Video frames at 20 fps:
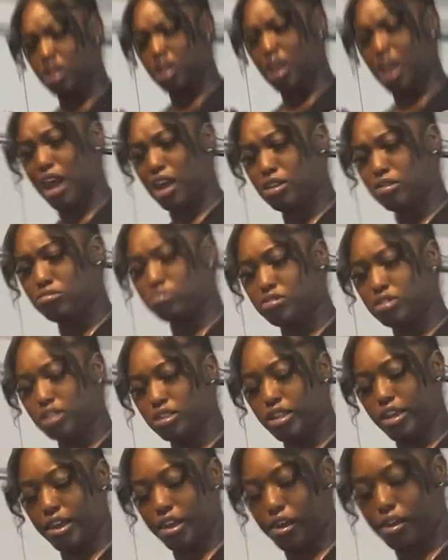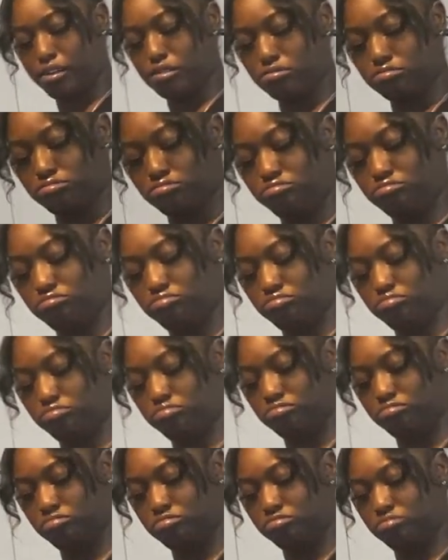How you did that?
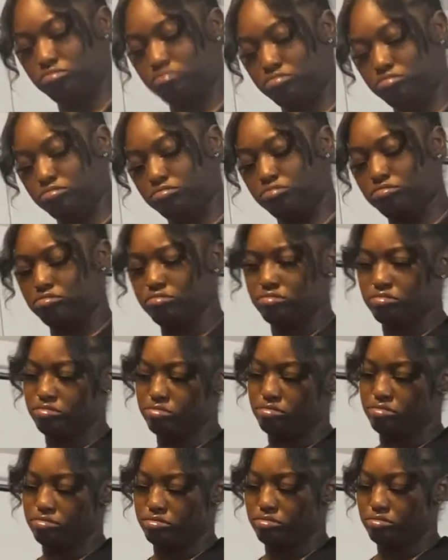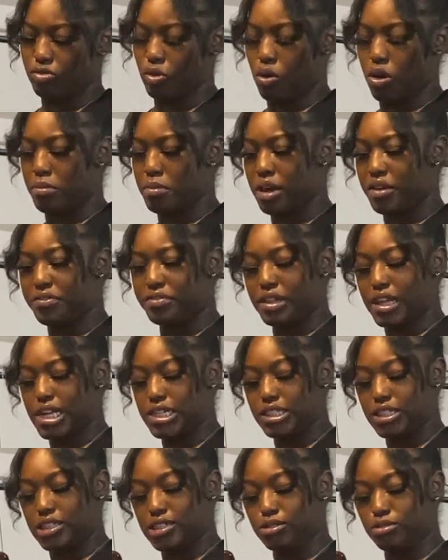What? Why am I
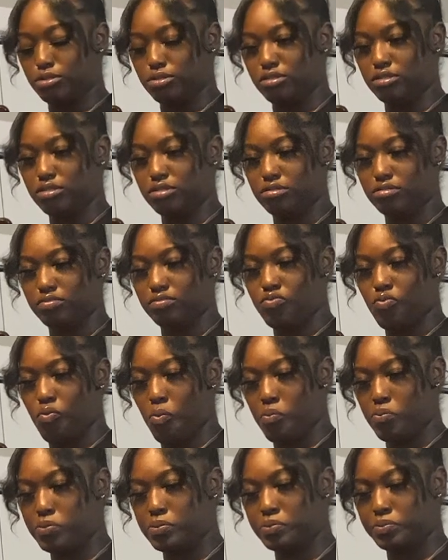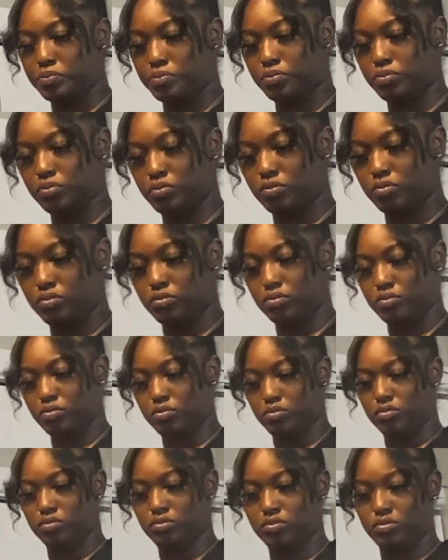flashing out on? Why you
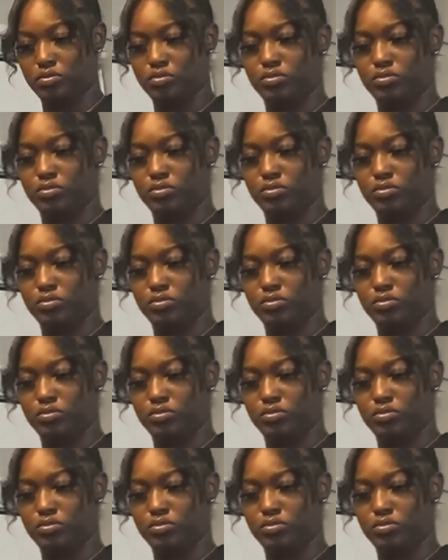Ed?